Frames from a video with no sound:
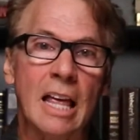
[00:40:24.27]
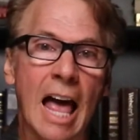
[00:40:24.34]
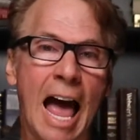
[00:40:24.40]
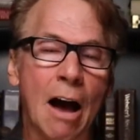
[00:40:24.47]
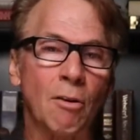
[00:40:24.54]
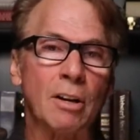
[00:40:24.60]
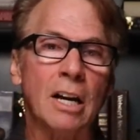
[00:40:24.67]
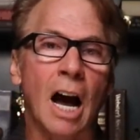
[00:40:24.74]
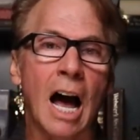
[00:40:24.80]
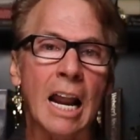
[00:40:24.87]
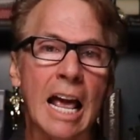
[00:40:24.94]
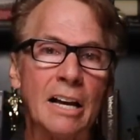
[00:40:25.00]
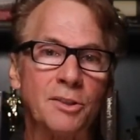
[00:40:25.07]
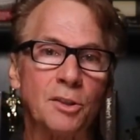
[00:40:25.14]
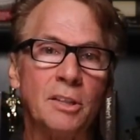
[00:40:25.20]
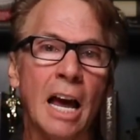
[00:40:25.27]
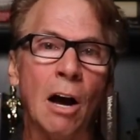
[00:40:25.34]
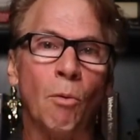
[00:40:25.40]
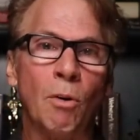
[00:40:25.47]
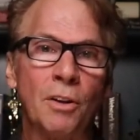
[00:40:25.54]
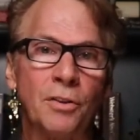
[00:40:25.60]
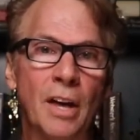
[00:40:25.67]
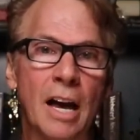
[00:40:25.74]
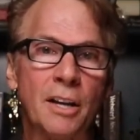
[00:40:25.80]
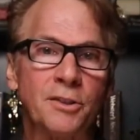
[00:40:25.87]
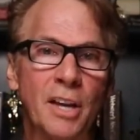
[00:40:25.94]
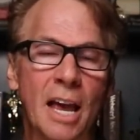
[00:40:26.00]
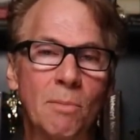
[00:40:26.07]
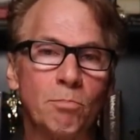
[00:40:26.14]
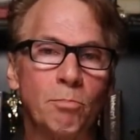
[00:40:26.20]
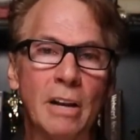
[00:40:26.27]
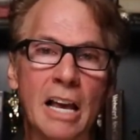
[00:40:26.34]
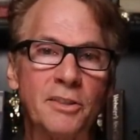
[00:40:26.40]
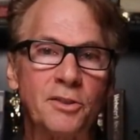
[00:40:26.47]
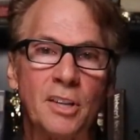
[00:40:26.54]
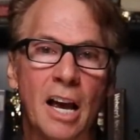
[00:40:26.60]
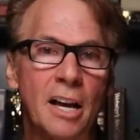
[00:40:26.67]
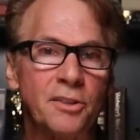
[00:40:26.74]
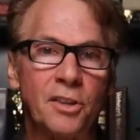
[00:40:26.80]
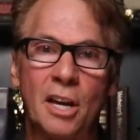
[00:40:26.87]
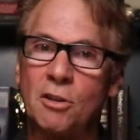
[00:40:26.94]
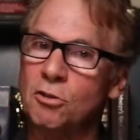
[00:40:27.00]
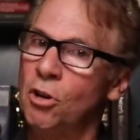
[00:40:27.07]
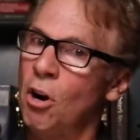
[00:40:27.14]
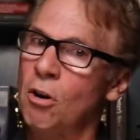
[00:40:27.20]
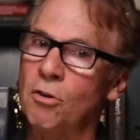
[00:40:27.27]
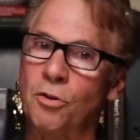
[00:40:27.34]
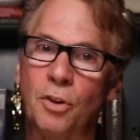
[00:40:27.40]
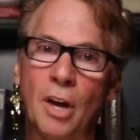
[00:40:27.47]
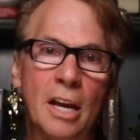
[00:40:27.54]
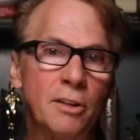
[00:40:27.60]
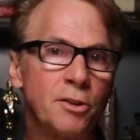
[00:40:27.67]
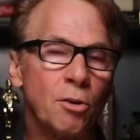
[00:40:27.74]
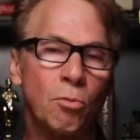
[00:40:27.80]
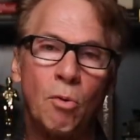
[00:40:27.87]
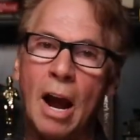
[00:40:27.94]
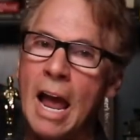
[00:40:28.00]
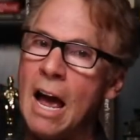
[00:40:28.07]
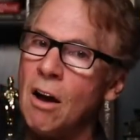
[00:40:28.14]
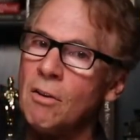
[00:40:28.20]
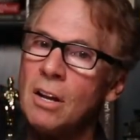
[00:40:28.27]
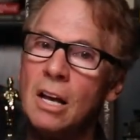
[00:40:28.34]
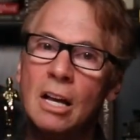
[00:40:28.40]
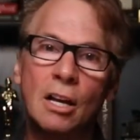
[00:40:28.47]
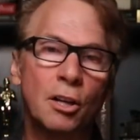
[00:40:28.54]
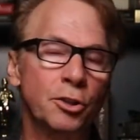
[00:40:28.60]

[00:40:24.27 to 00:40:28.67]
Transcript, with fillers: how God has dealt with us and blessed us and turned things around